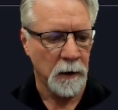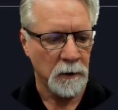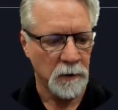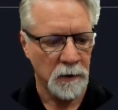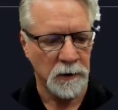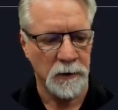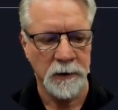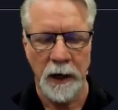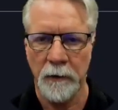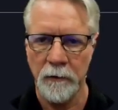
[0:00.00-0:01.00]
So this is
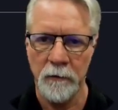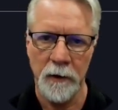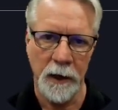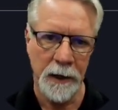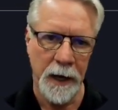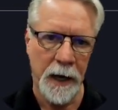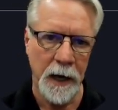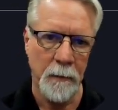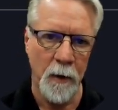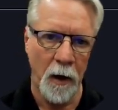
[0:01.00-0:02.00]
telling you the
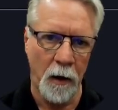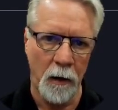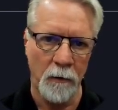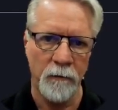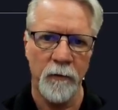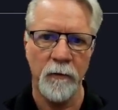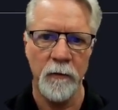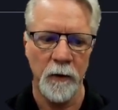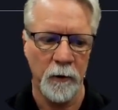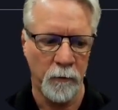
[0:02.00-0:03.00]
name of
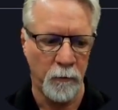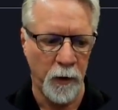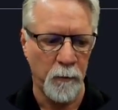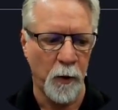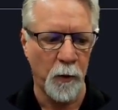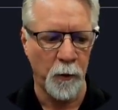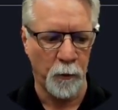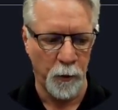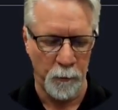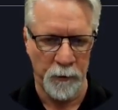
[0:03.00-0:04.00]
the repo
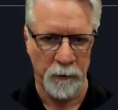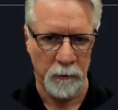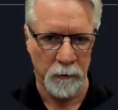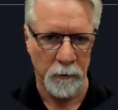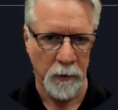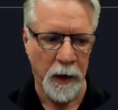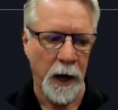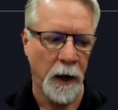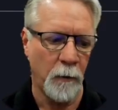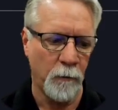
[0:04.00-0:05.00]
groups.
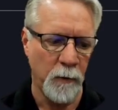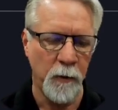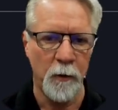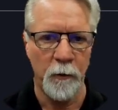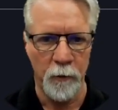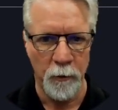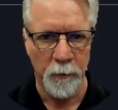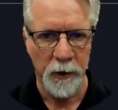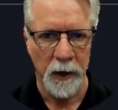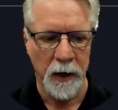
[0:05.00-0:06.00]
And a repo
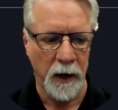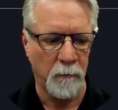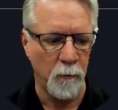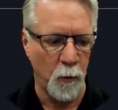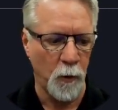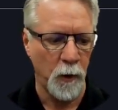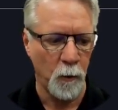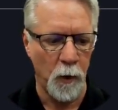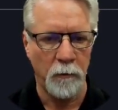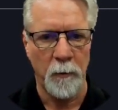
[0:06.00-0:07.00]
group can have more than
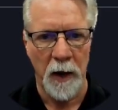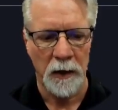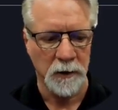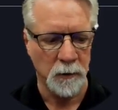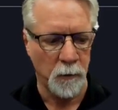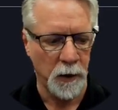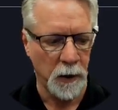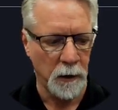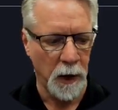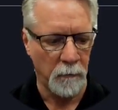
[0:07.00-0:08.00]
one repository
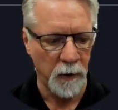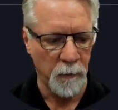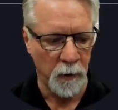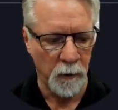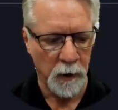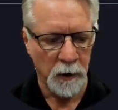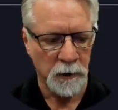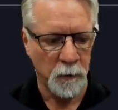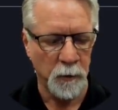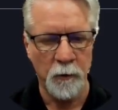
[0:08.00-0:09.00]
in that repo.
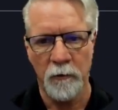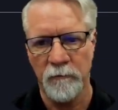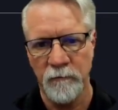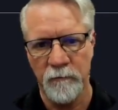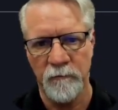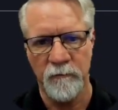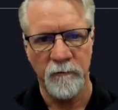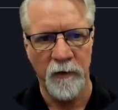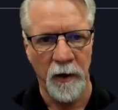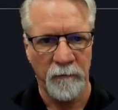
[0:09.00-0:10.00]
So we'll do
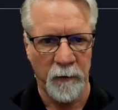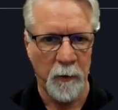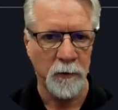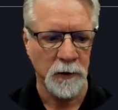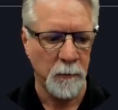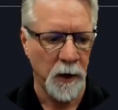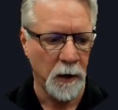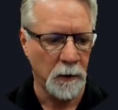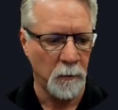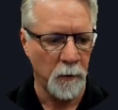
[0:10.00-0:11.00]
a verbose
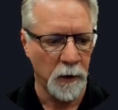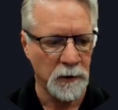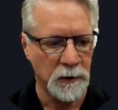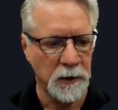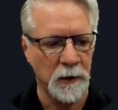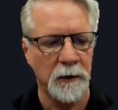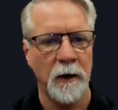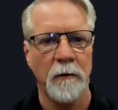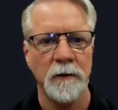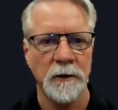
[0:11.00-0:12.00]
command, and we're going to see that
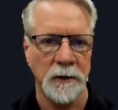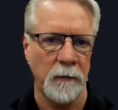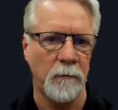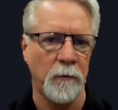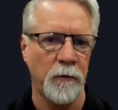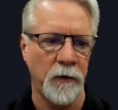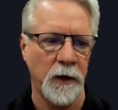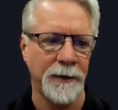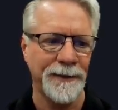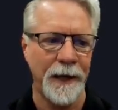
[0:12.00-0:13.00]
there are several
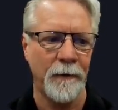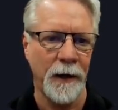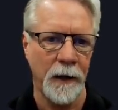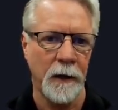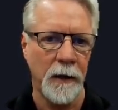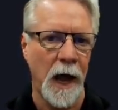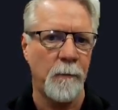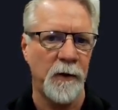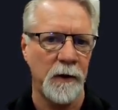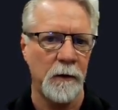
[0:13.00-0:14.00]
things that are in
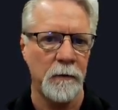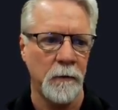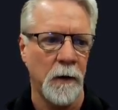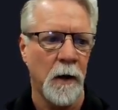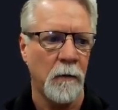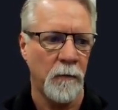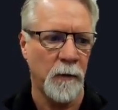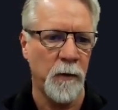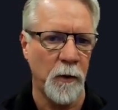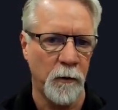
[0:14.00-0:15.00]
that particular
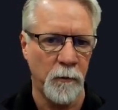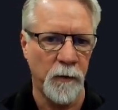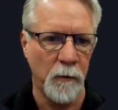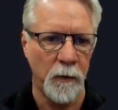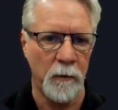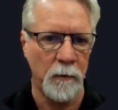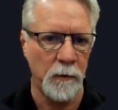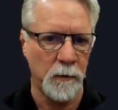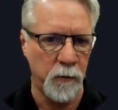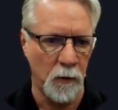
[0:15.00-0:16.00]
repo group that we're going
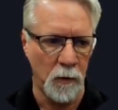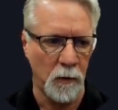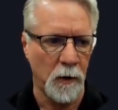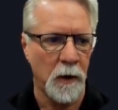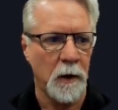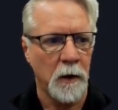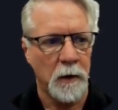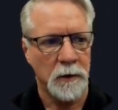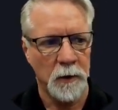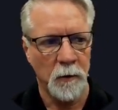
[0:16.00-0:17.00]
to pull.
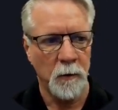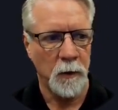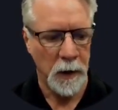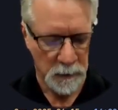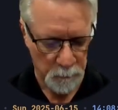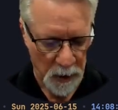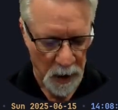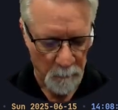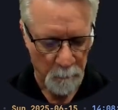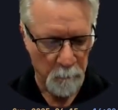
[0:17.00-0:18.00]
So let's
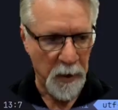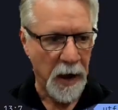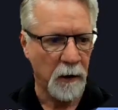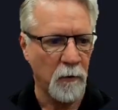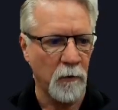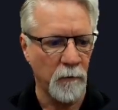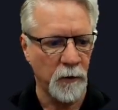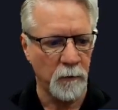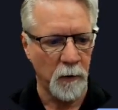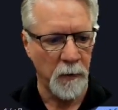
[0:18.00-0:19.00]
pop back over
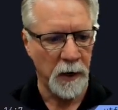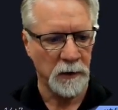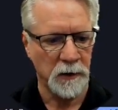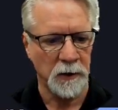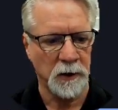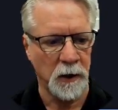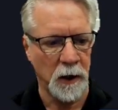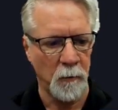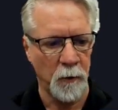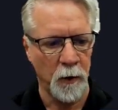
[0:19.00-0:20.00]
to our main session,
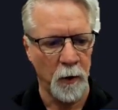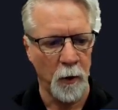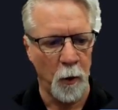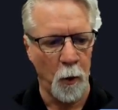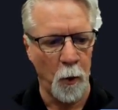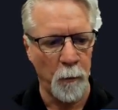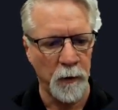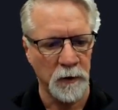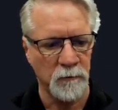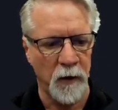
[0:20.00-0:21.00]
and we're going to go open
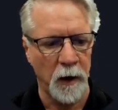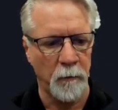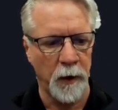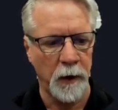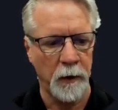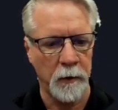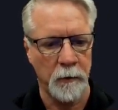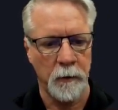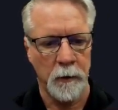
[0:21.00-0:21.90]
this file right here,